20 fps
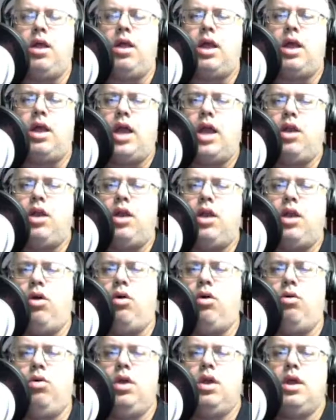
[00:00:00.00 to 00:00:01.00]

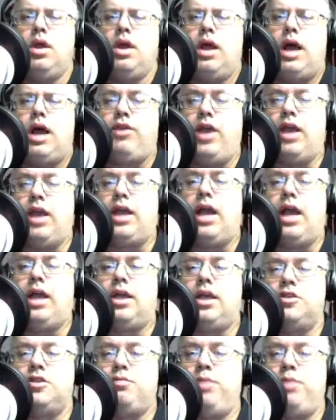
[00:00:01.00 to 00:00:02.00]

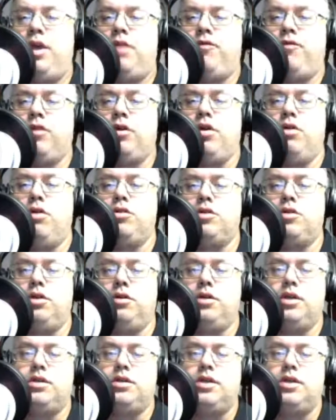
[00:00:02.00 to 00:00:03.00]
I think I can speak for
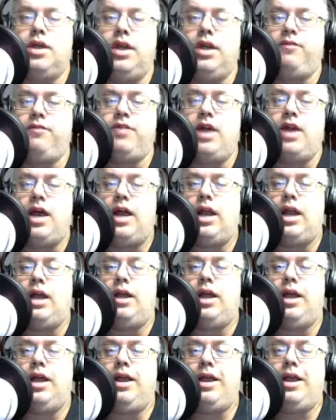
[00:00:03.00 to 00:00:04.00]
Coach Lewis. If
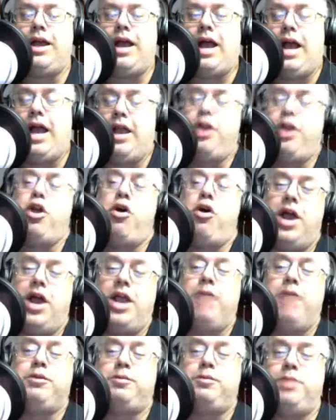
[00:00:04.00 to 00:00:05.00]
not, I
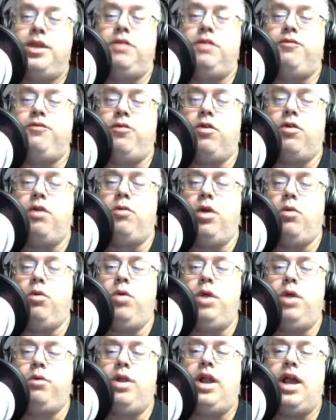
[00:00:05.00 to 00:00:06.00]
know I am speaking for him
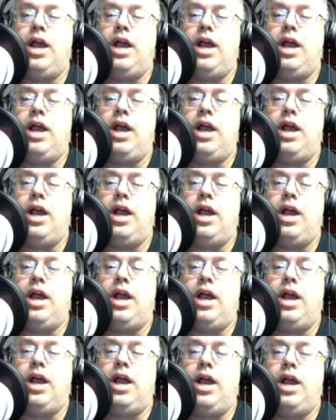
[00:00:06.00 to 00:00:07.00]
when we would
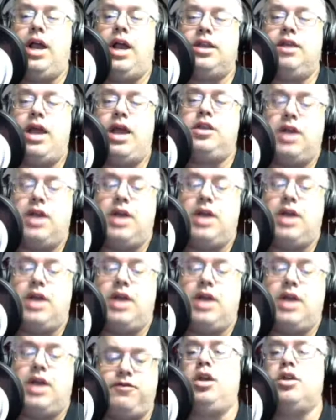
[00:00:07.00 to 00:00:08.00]
like to have
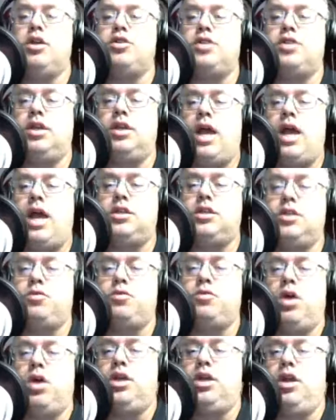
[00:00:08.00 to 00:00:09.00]
had years and not just
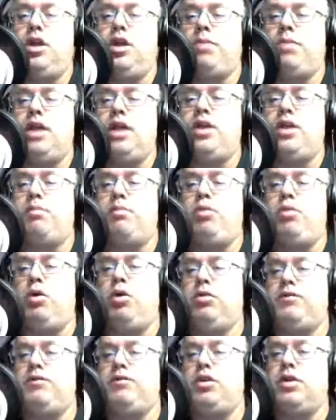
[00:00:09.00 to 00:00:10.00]
1 year. But I think both
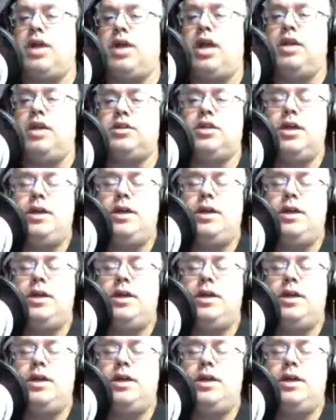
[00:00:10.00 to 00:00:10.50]
of you guys